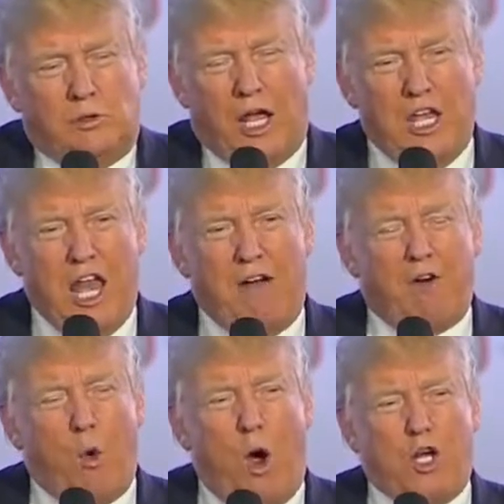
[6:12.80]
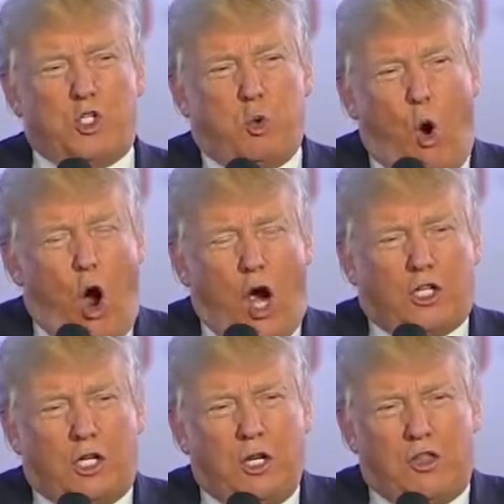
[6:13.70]
They never once
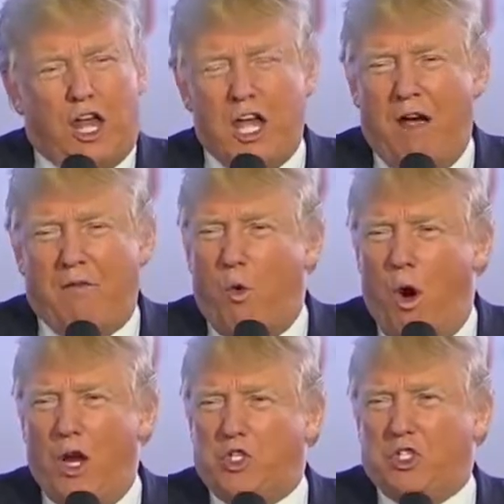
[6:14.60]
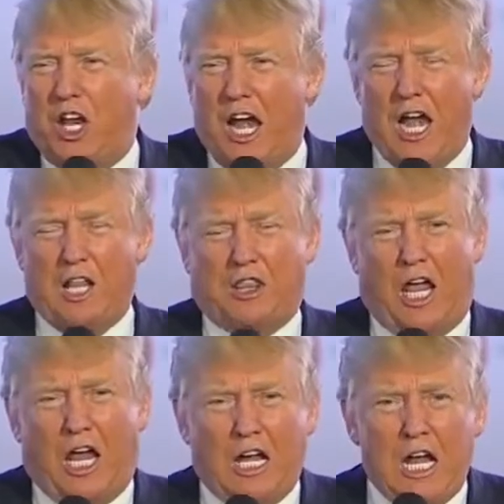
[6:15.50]
walked. They never once did
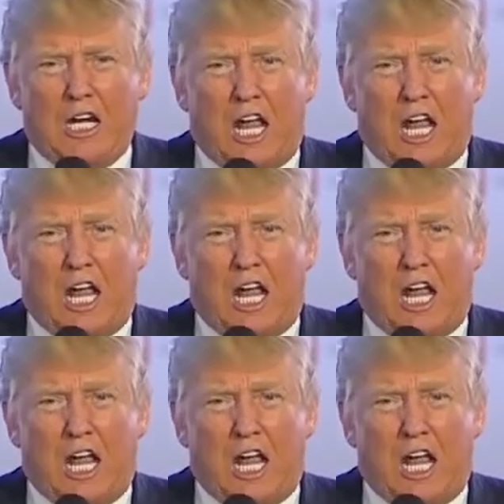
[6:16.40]
anything.